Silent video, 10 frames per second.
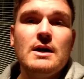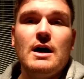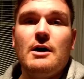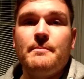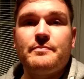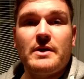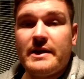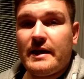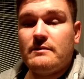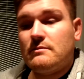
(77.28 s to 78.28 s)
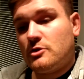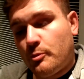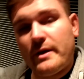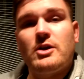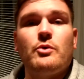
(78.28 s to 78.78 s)
um, again,
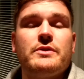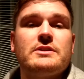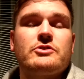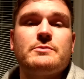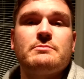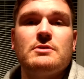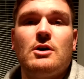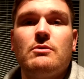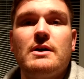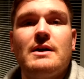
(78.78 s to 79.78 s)
coupon code in the description below.